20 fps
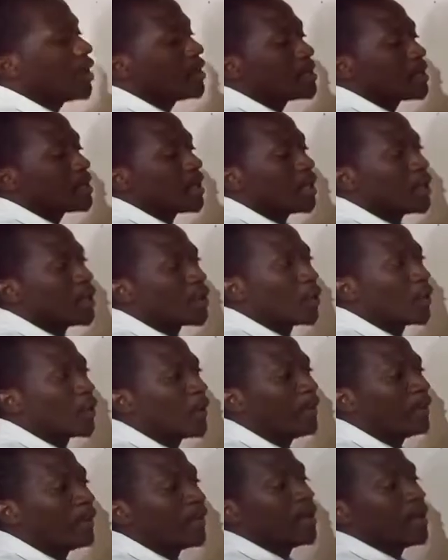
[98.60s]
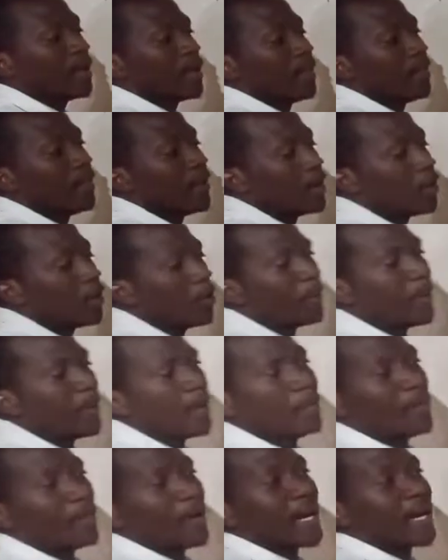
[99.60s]
to say 2. Then
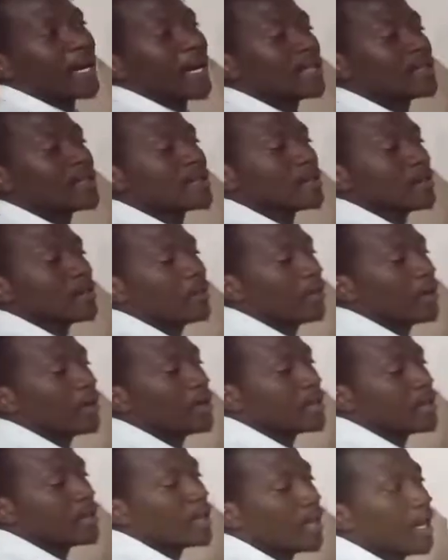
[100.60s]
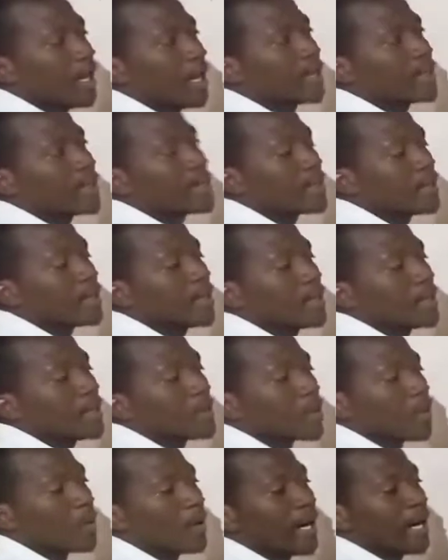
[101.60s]
open brackets, we're going to say x
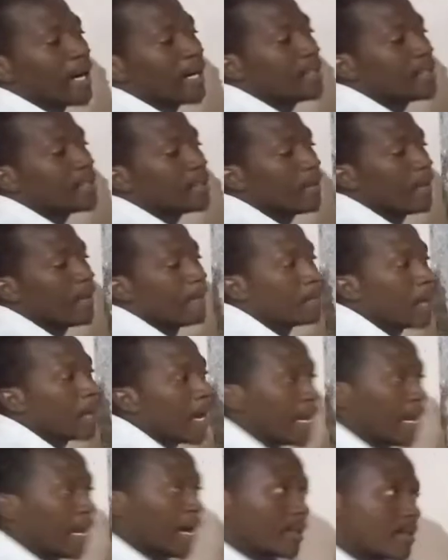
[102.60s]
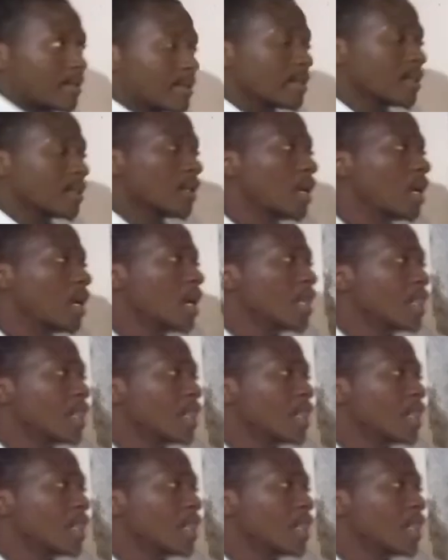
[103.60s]
squared minus,